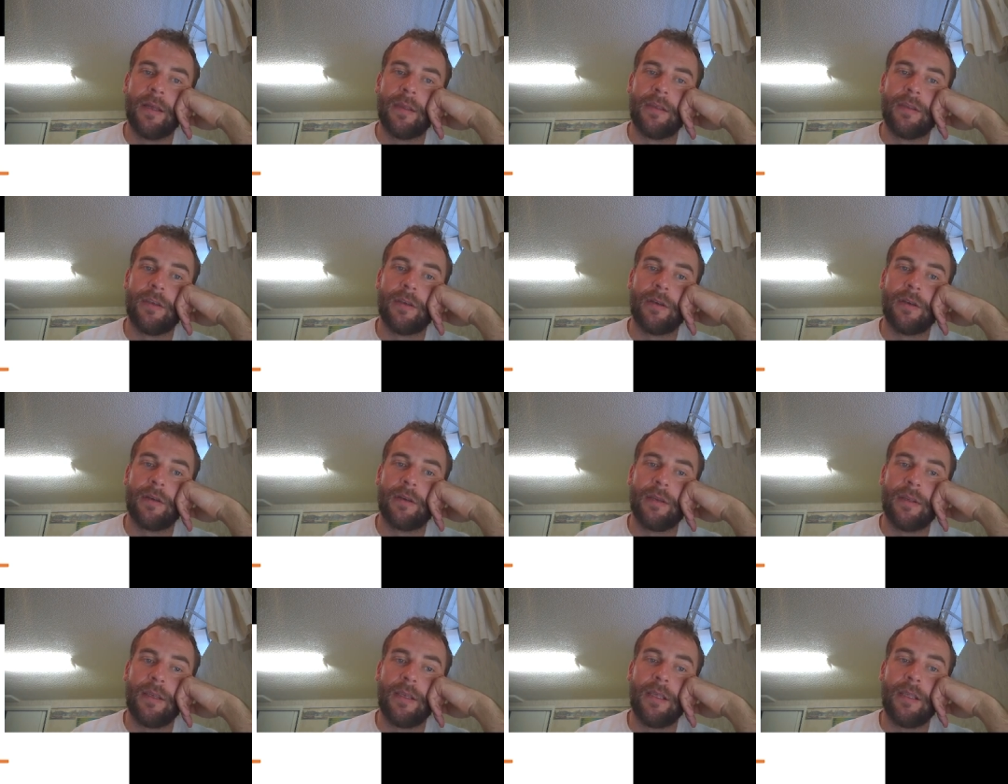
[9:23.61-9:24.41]
Your
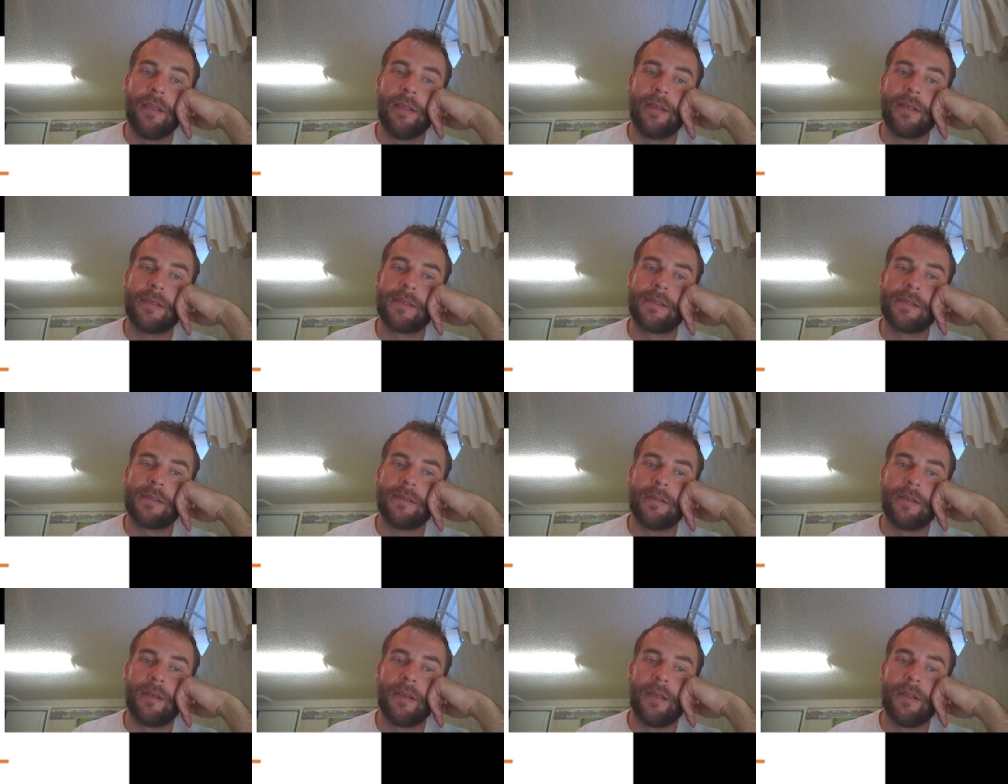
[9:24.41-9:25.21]
helix,
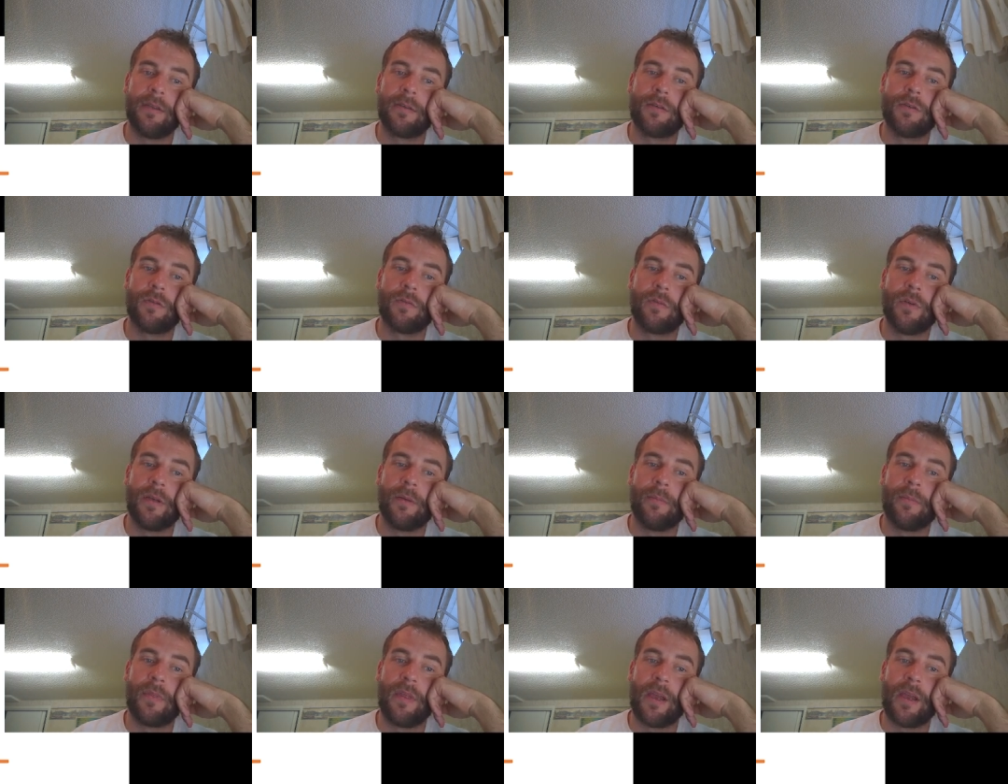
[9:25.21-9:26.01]
your helical
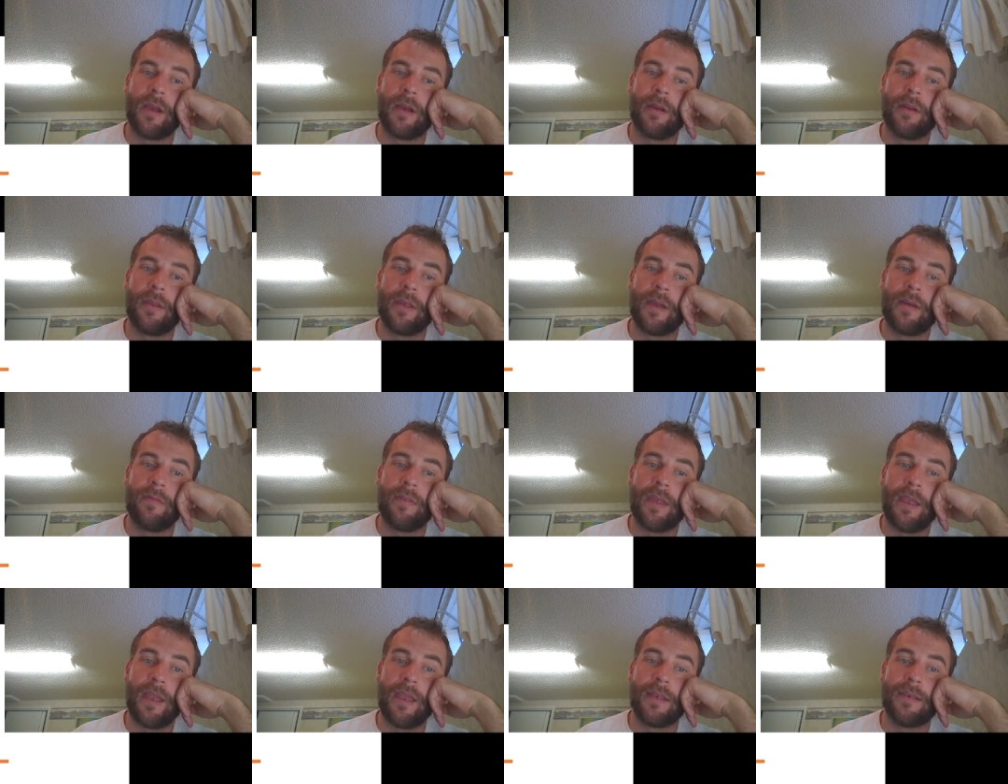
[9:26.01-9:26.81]
rim there. You have
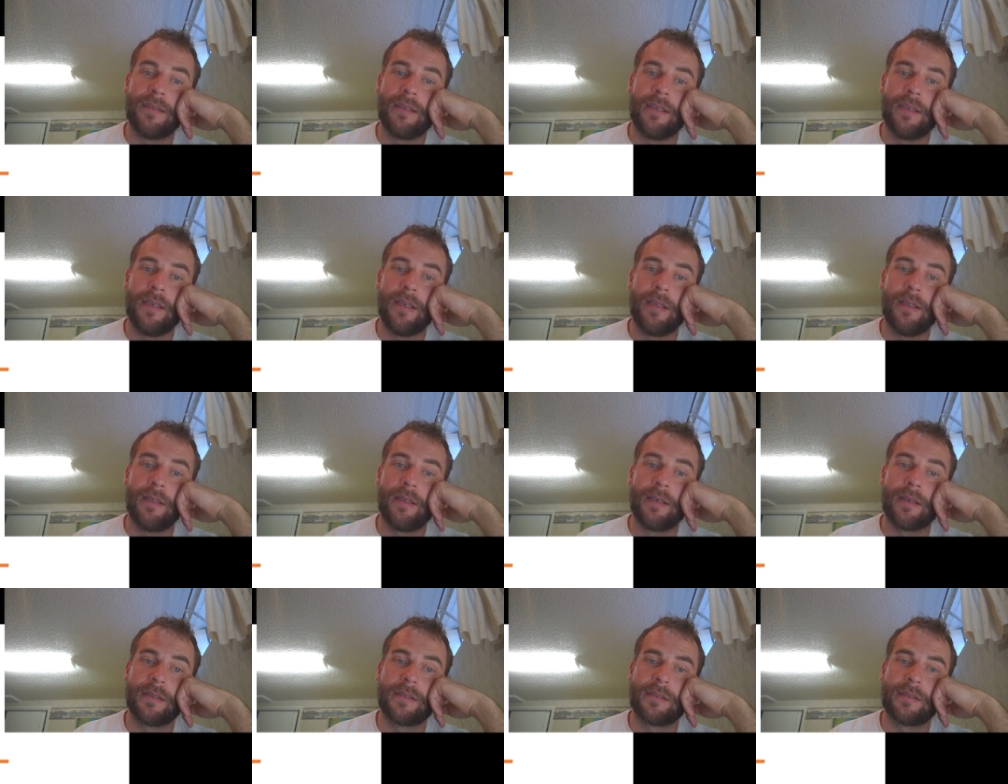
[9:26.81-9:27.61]
the
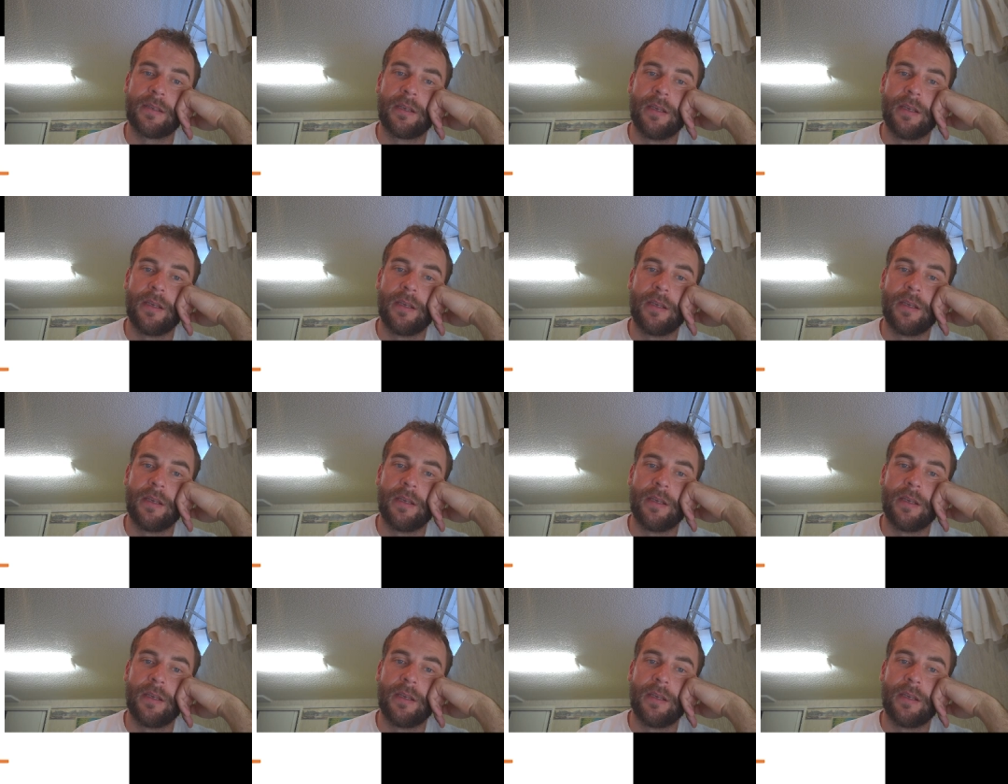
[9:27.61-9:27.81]
antihelix.